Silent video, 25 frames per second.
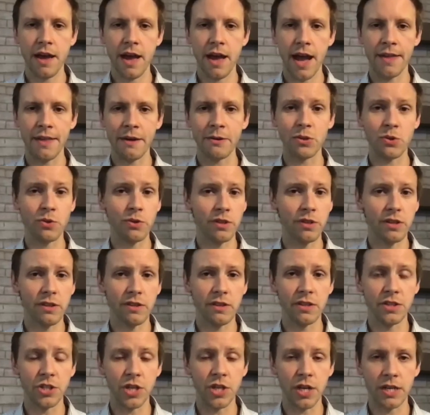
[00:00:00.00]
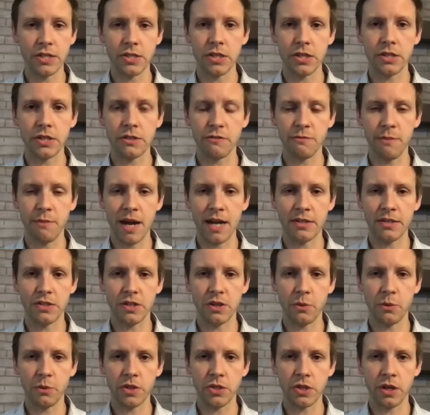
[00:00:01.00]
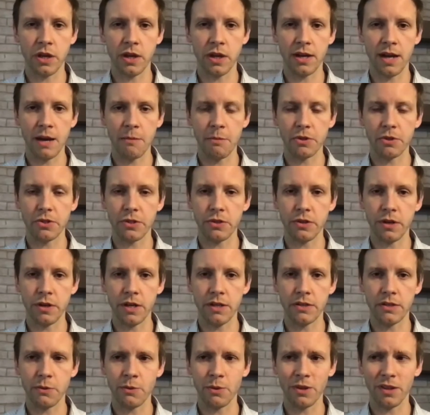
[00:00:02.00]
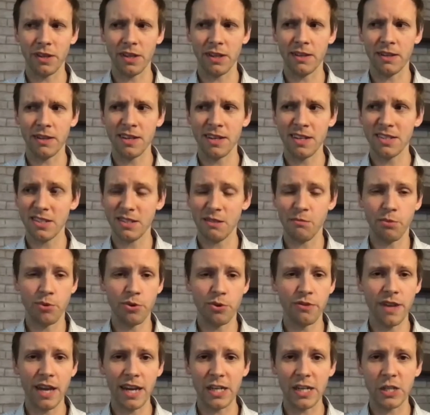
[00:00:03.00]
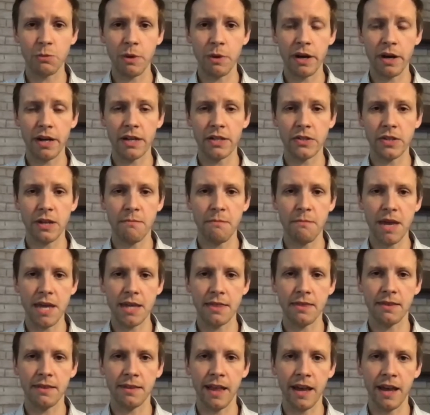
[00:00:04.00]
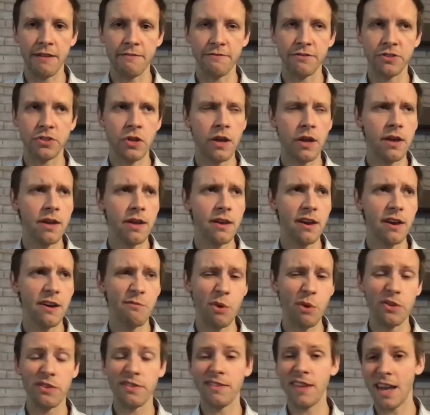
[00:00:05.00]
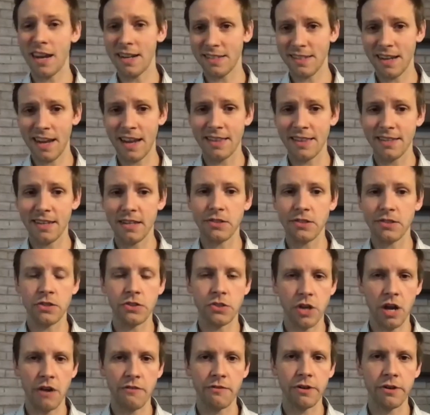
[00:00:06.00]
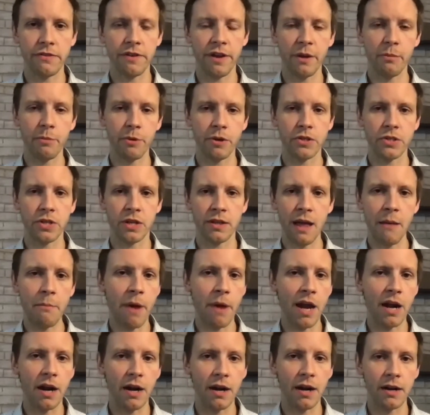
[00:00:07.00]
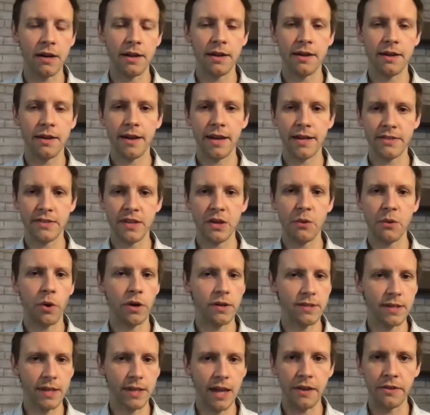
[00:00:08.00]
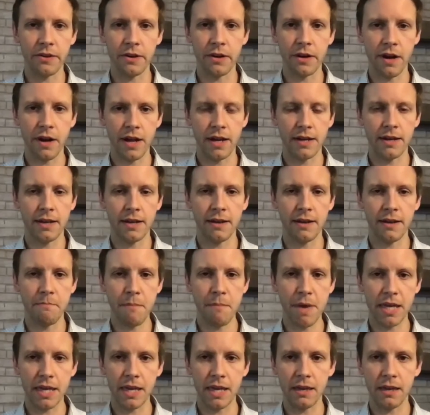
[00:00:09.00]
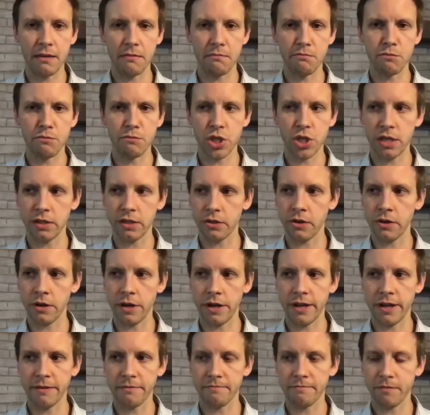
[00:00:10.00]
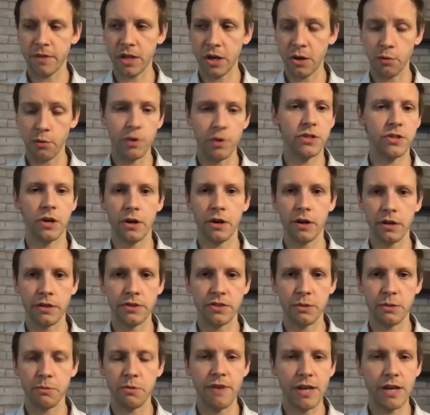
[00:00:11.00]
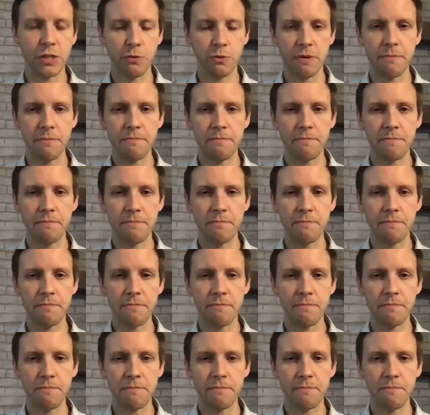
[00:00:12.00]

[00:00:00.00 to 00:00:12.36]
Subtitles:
And that was really the genesis of Modzy. We saw an opportunity to really just improve that experience and make the lives of both data scientists and software developers a lot better as they work together on making machine learning, return some investment.